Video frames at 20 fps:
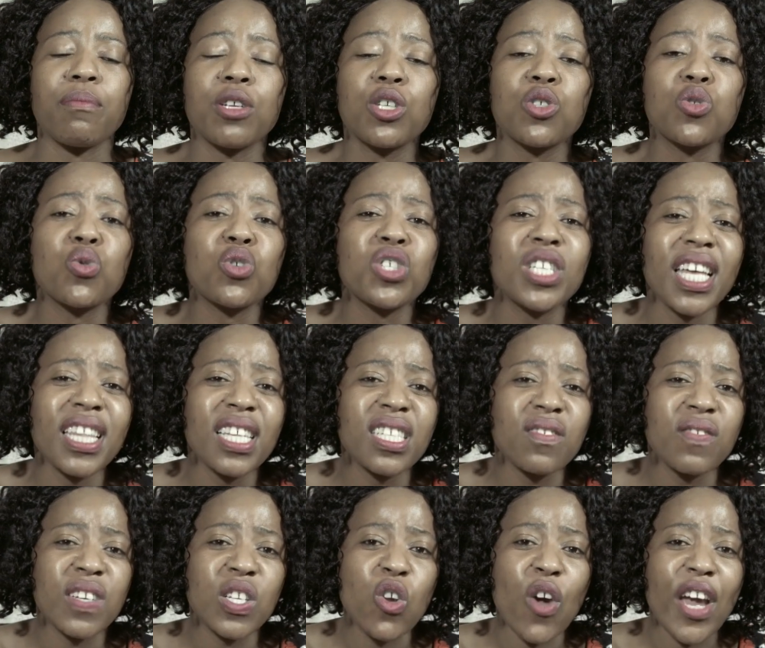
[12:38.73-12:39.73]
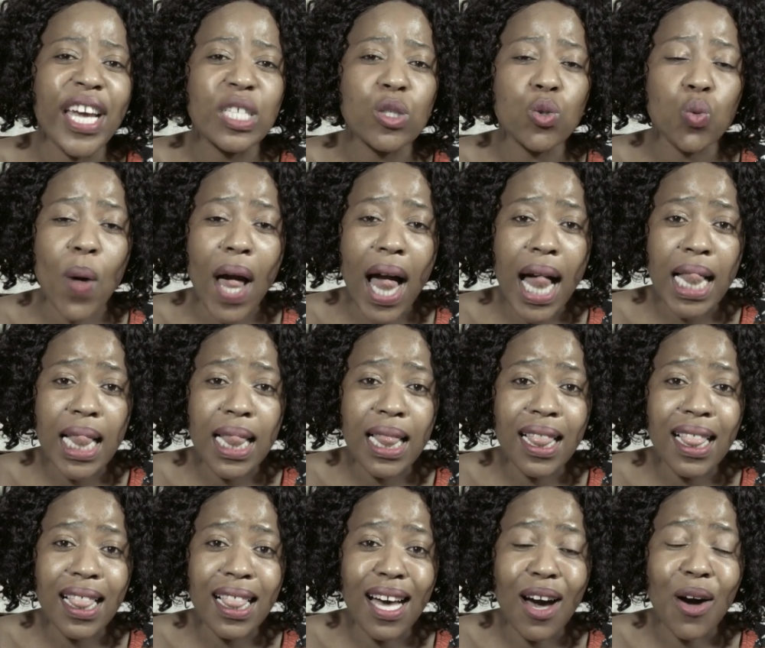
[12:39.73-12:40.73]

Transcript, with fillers: Please do share this video as well.